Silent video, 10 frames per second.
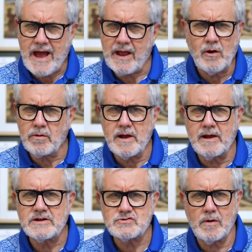angry
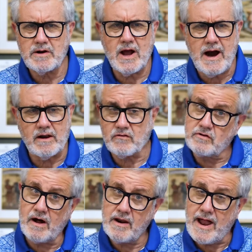against what God has
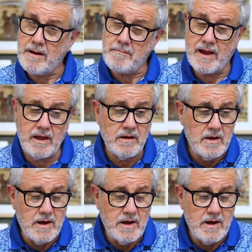done, and I may